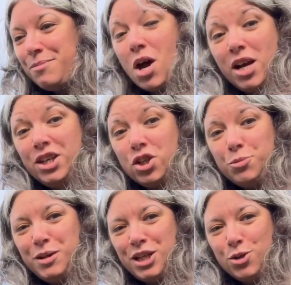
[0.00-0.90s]
I could
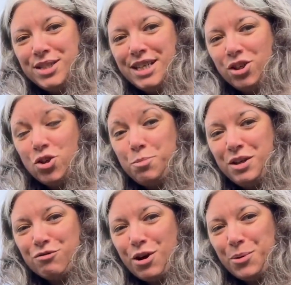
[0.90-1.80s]
be using and could be
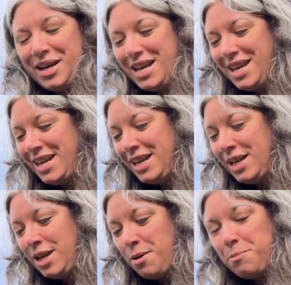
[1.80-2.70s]
growing,
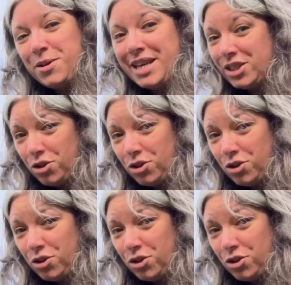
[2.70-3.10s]
but that's